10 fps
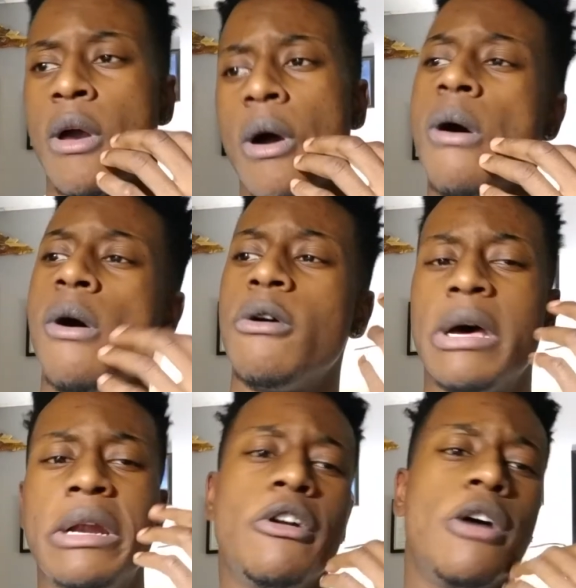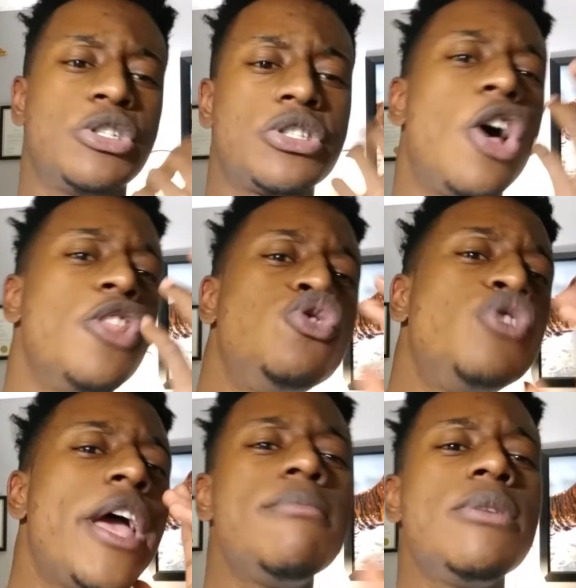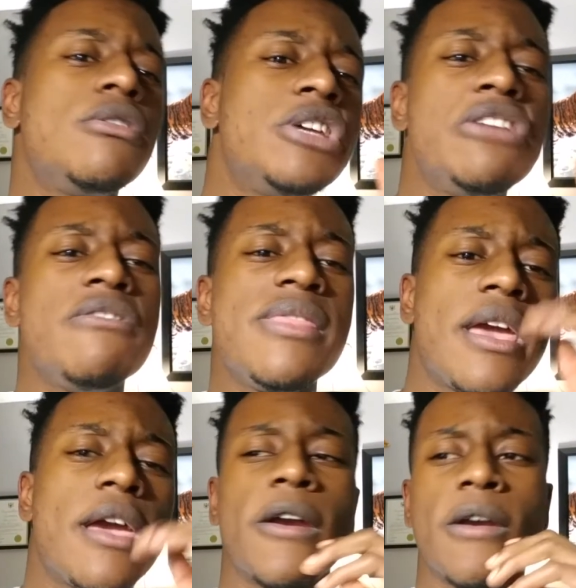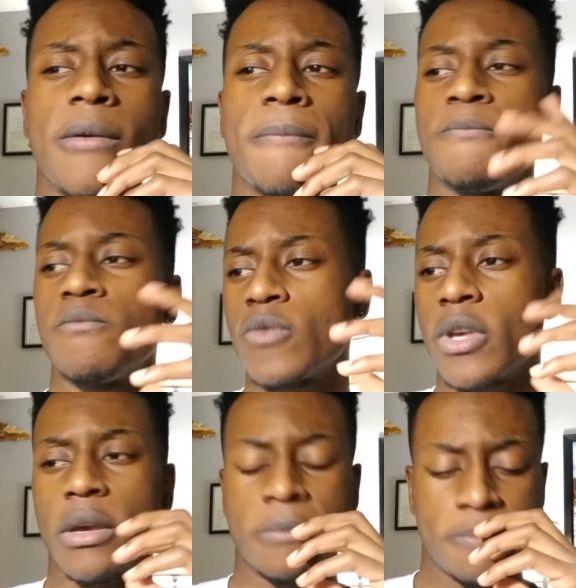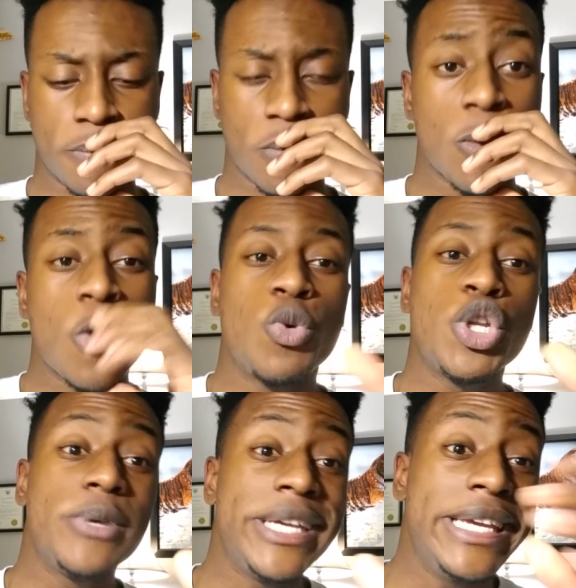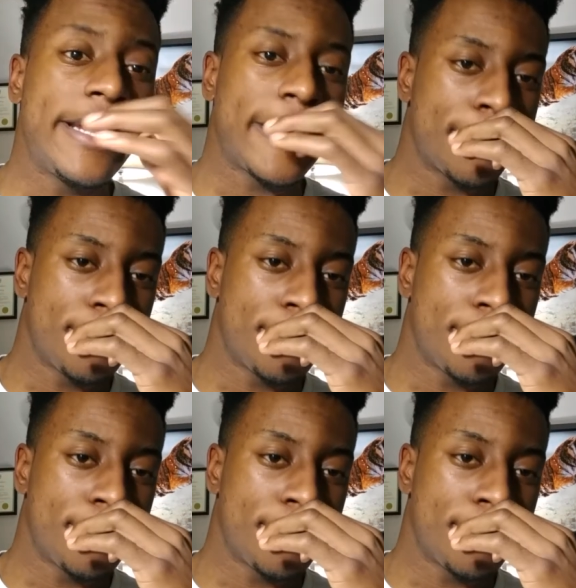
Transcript: Oh, I don't know. I'm just on the treadmill here and there. Okay. What are you eating?